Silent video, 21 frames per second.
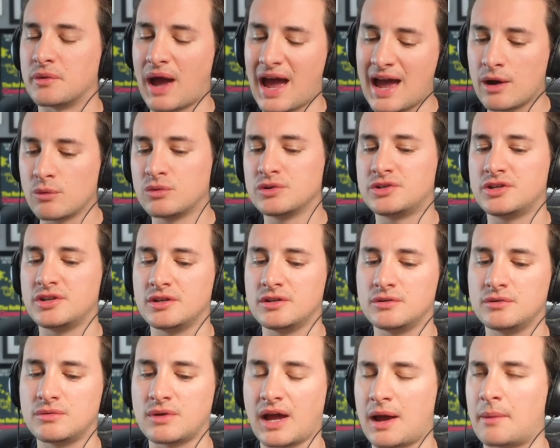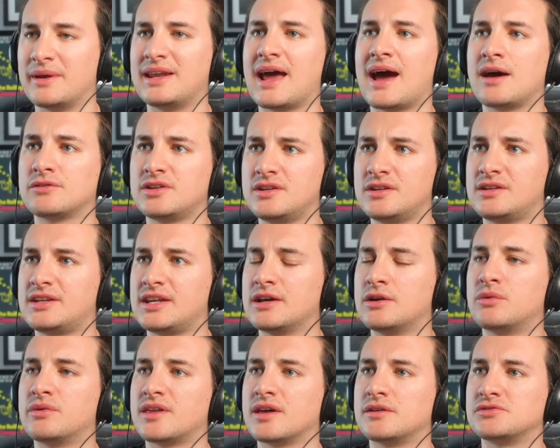How would you, I mean, how did you deal
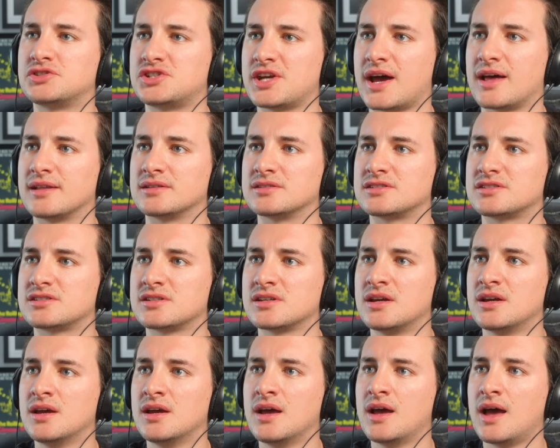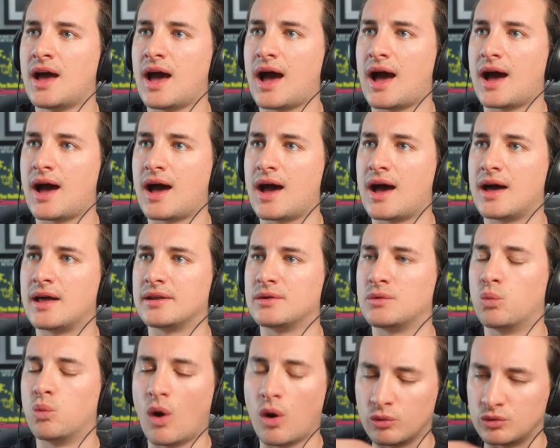with those chants, and
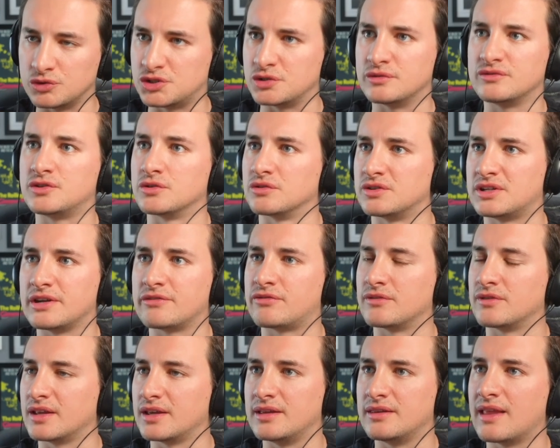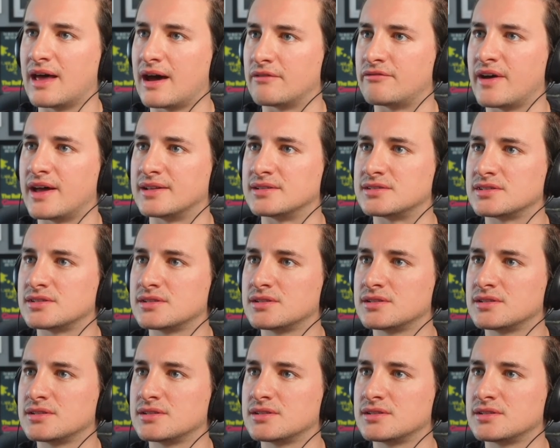what would you have done differently in that event?